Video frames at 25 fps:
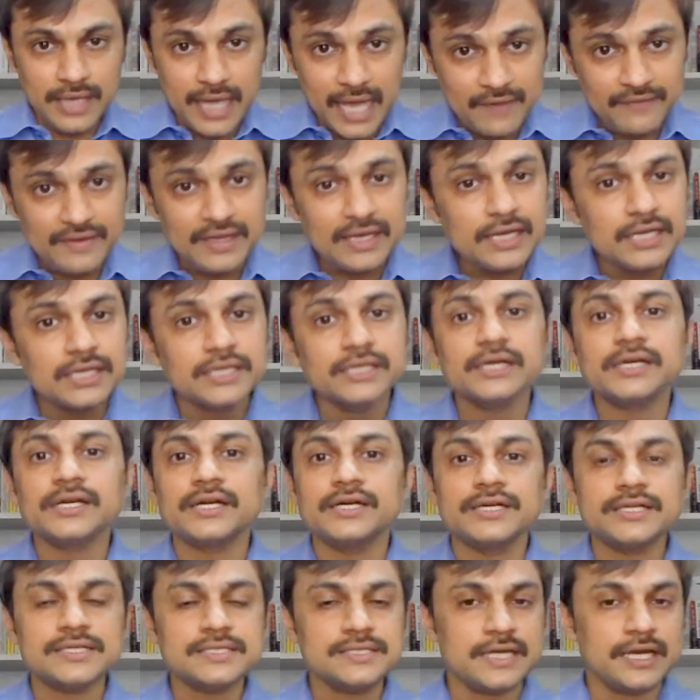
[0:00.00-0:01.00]
having clear
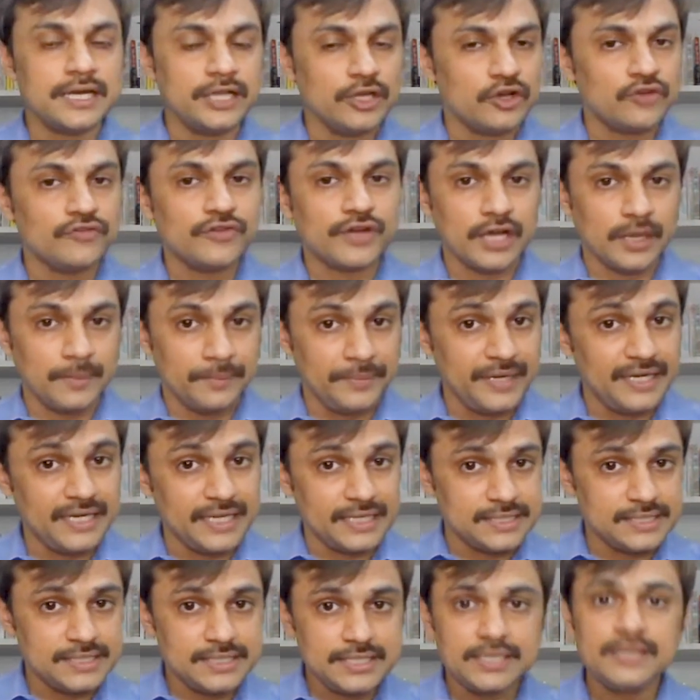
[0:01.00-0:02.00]
understanding of a
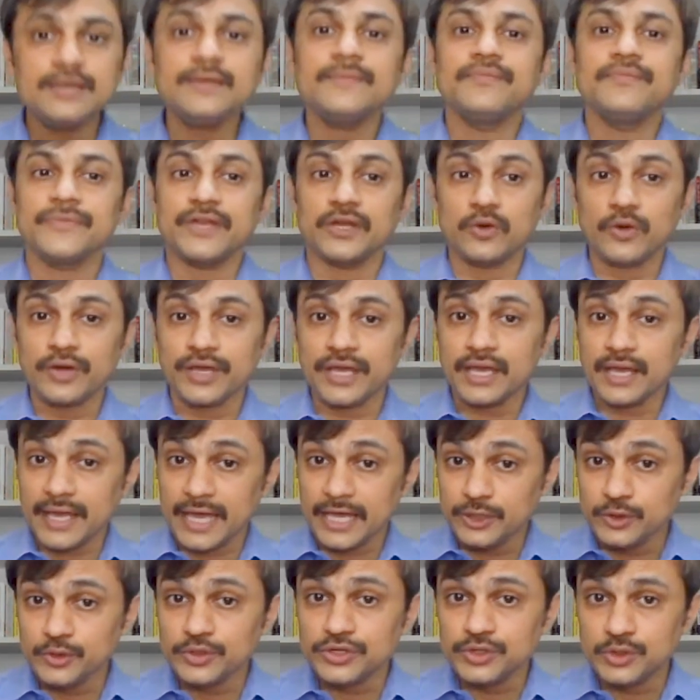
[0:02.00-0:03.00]
competency. That, okay,
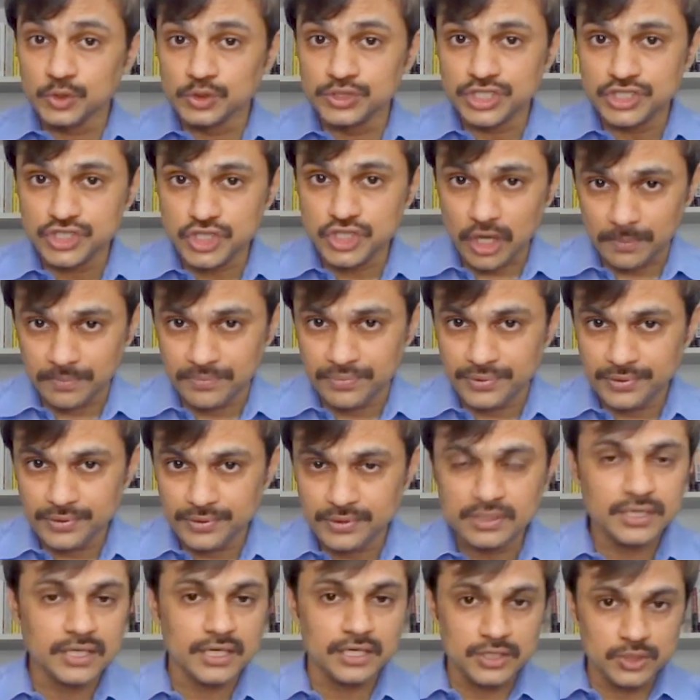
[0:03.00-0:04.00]
can you do the job?
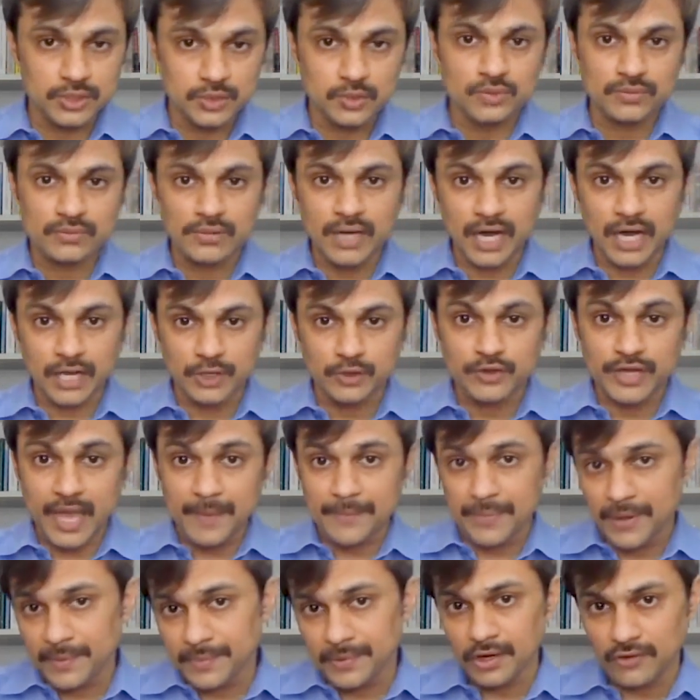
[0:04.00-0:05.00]
Yeah, are you
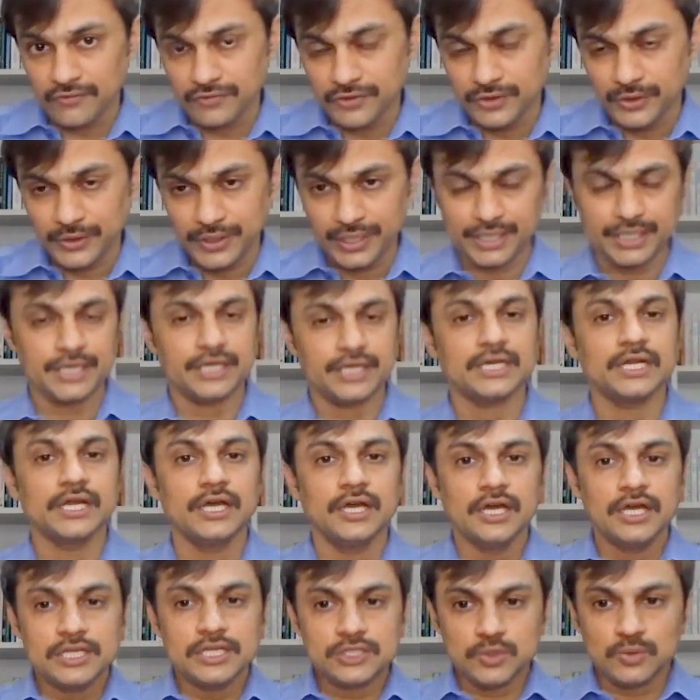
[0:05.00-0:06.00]
capable of doing it?
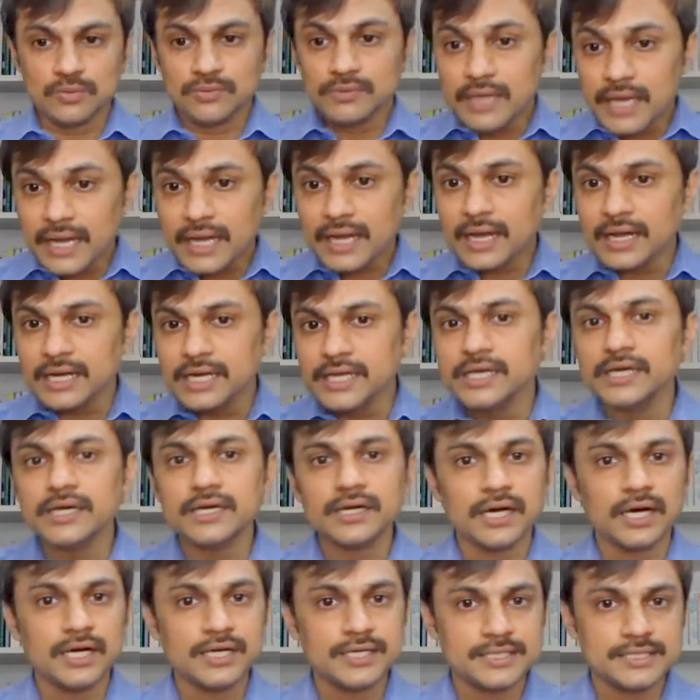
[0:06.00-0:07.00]
So a
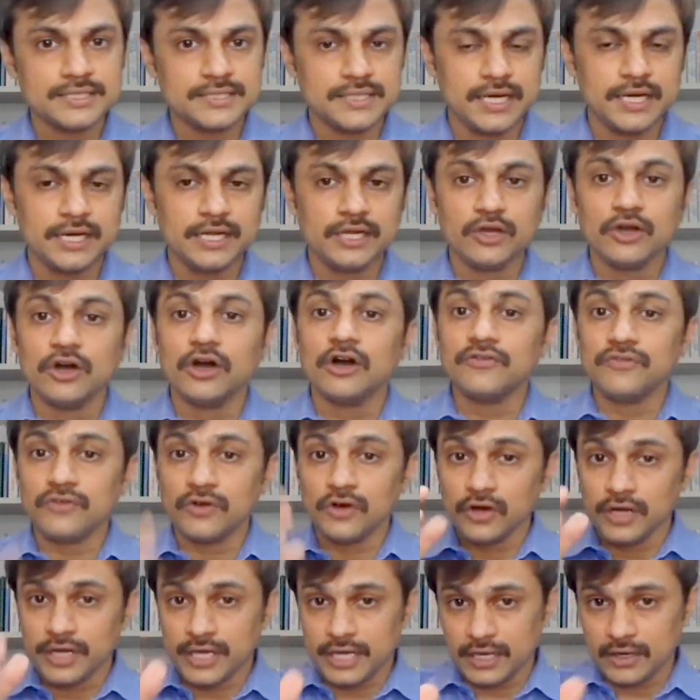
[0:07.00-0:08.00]
clear understanding of,
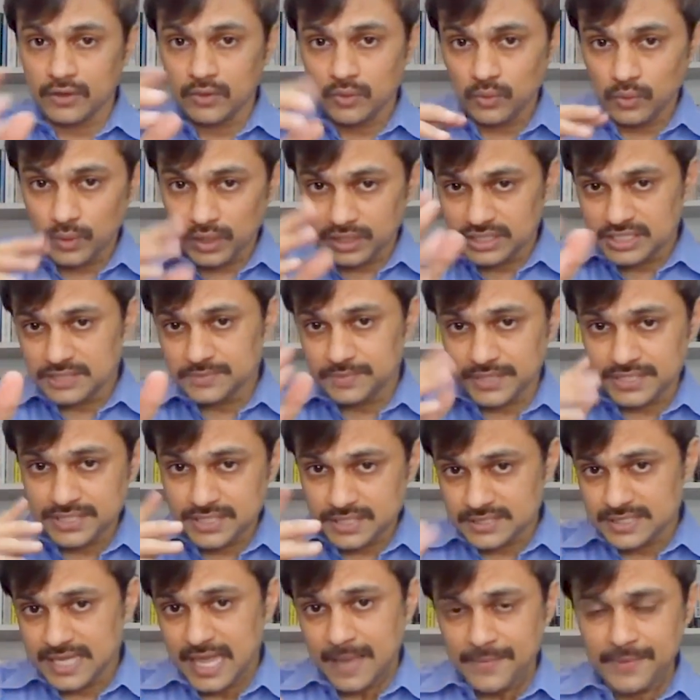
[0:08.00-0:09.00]
okay, what this
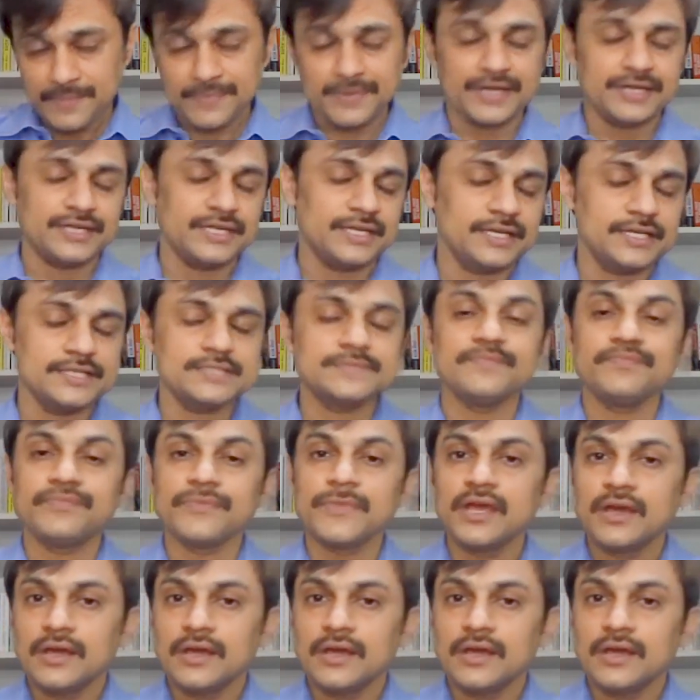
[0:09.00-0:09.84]
person's capability is.